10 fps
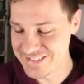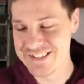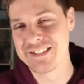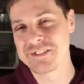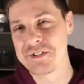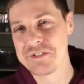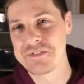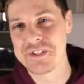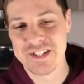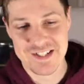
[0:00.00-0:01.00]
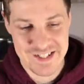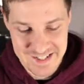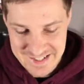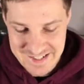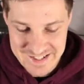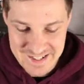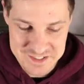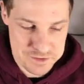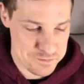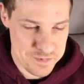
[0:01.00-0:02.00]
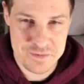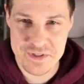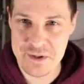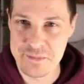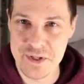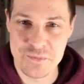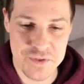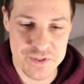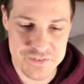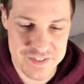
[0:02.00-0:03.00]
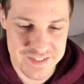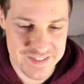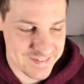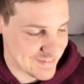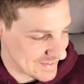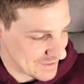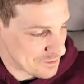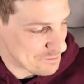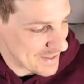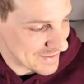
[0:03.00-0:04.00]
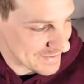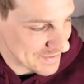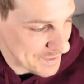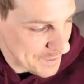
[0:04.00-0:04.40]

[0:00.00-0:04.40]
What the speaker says: So that's quite funny. I do remember that being one of the cards that got banned.